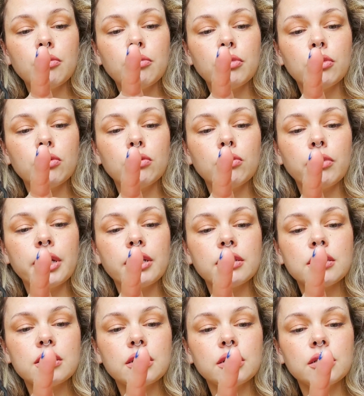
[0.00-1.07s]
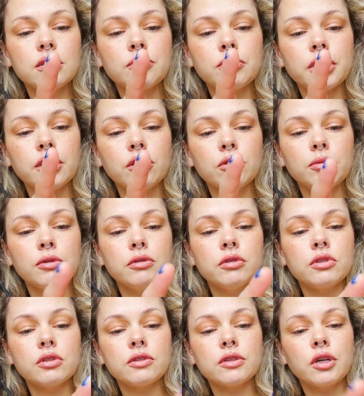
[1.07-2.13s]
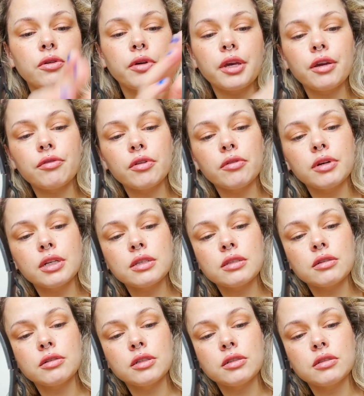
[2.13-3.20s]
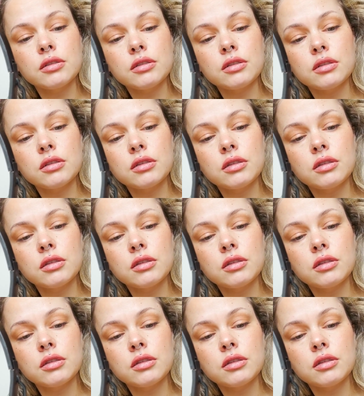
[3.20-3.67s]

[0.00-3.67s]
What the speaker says: but when it started to break up, it was just going everywhere, so I just